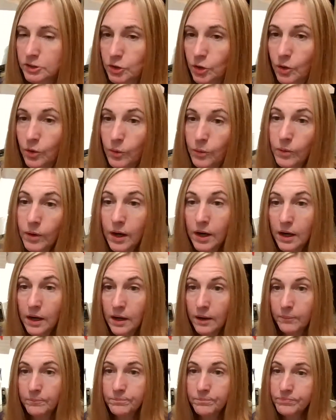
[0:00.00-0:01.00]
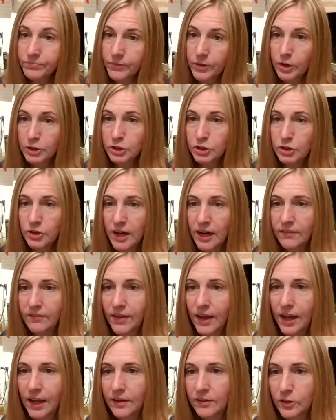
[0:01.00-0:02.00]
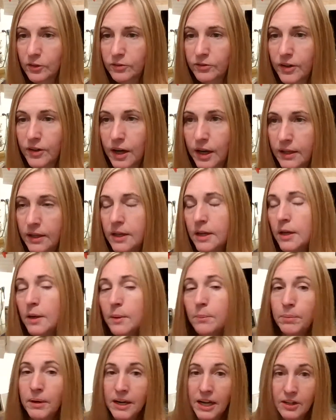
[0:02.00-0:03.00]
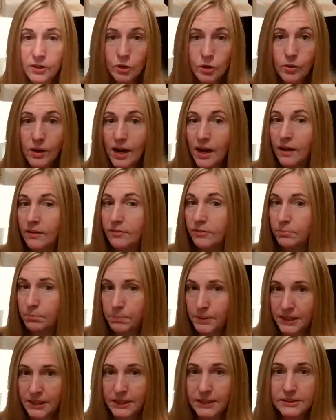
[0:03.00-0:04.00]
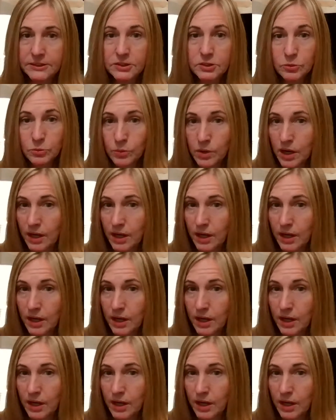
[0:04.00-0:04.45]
So as long as you have that, you're fine. But I do have beans,